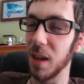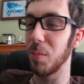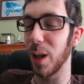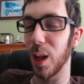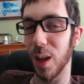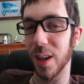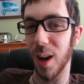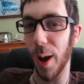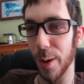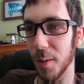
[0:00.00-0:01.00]
and being
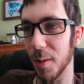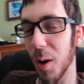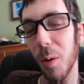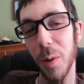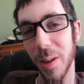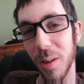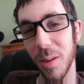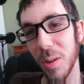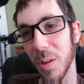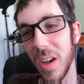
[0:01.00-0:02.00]
like, I don't know what to
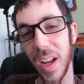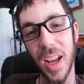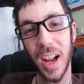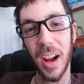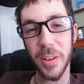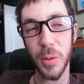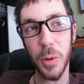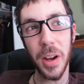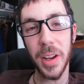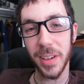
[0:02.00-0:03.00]
do. How do
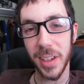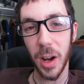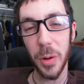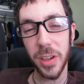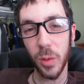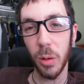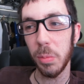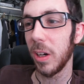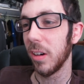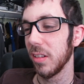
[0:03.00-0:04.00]
I go into a
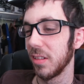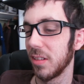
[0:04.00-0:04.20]
ball?